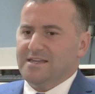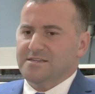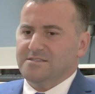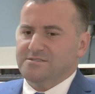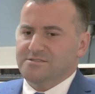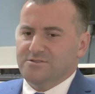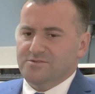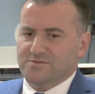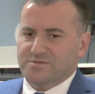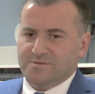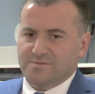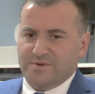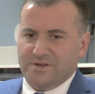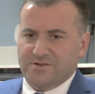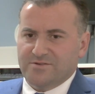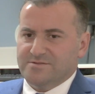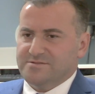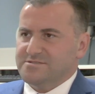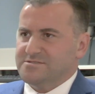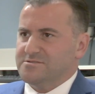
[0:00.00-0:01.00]
get to know their
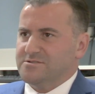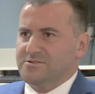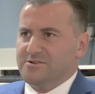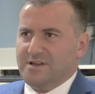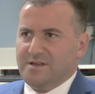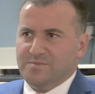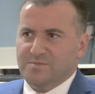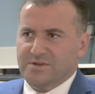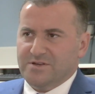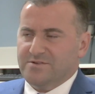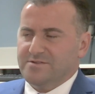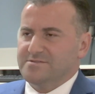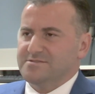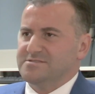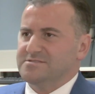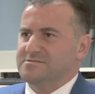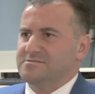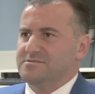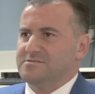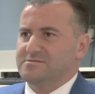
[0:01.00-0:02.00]
parents, their
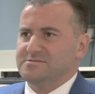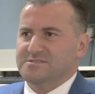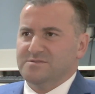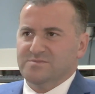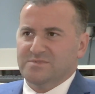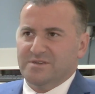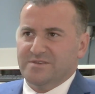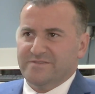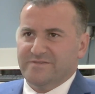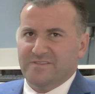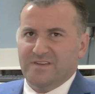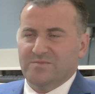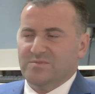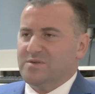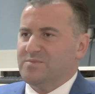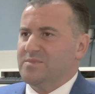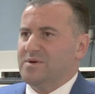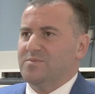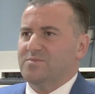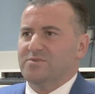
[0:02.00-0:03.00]
grandparents, their sometimes
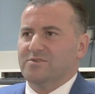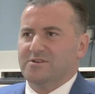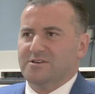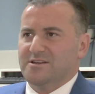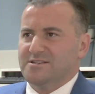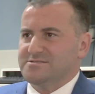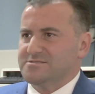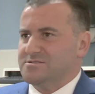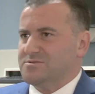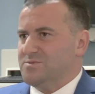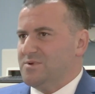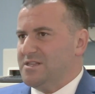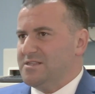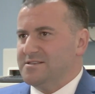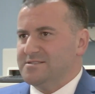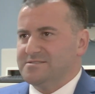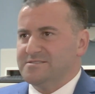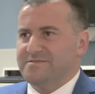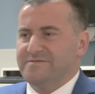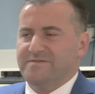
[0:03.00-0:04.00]
family member, cousin,
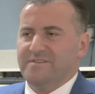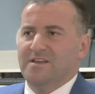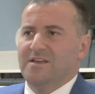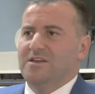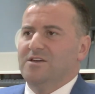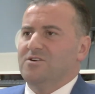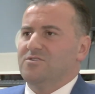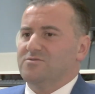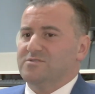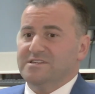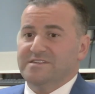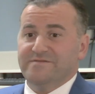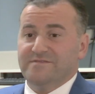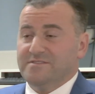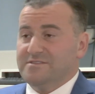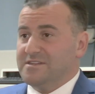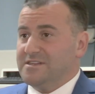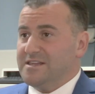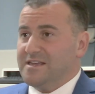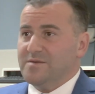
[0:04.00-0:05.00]
relative, or
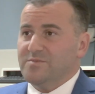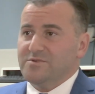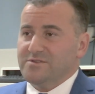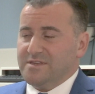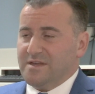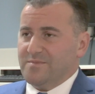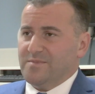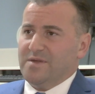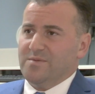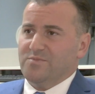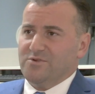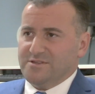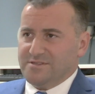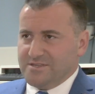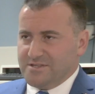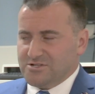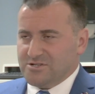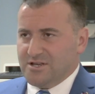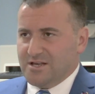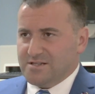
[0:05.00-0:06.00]
even the neighbor that may bring
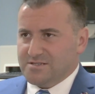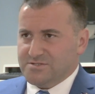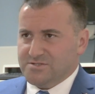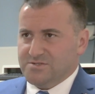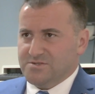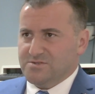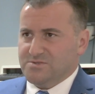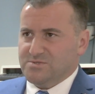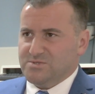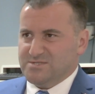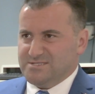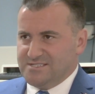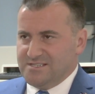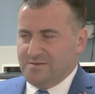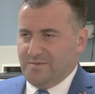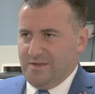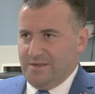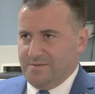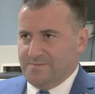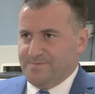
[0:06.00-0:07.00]
the child to
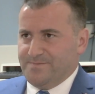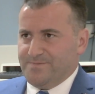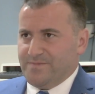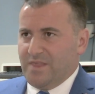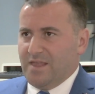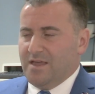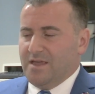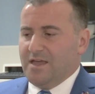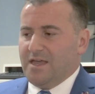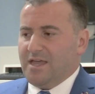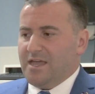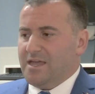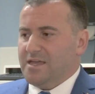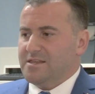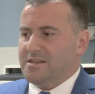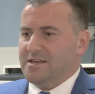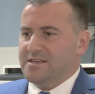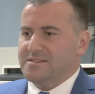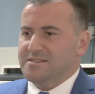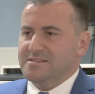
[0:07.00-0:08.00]
see me.
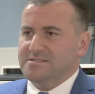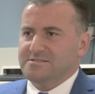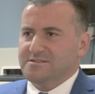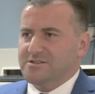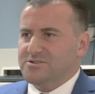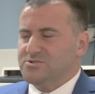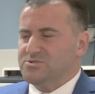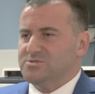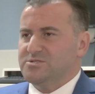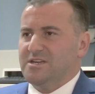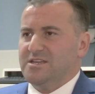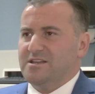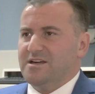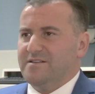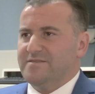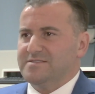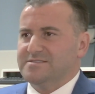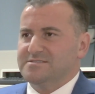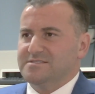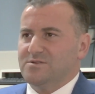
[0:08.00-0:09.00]
And I need to understand,
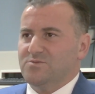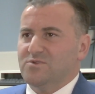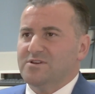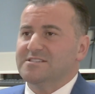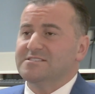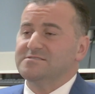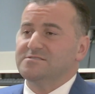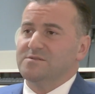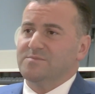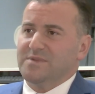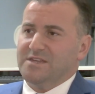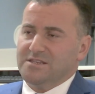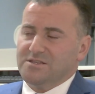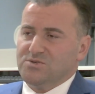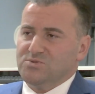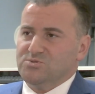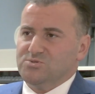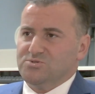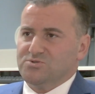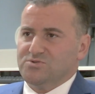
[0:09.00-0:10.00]
obviously, what is the main
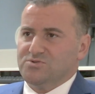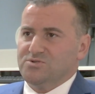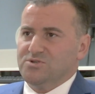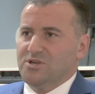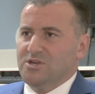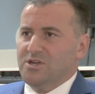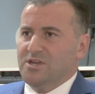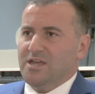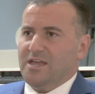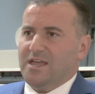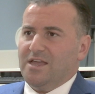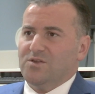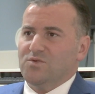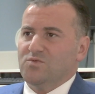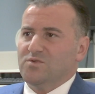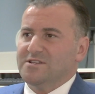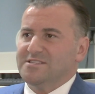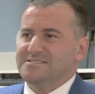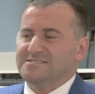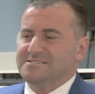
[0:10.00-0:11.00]
concern
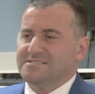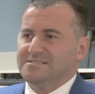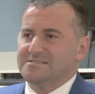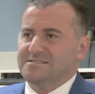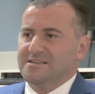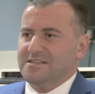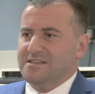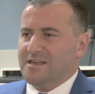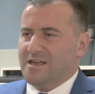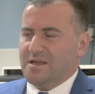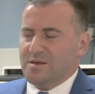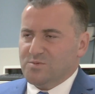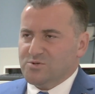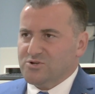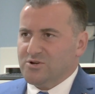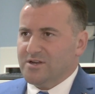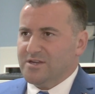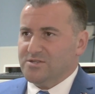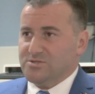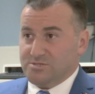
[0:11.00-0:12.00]
and what is it that I'm
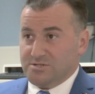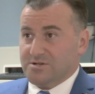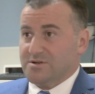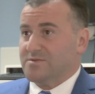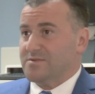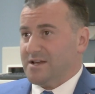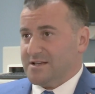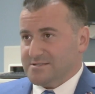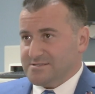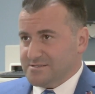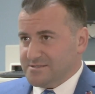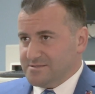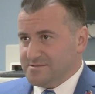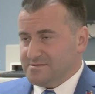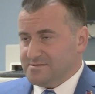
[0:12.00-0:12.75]
trying to correct.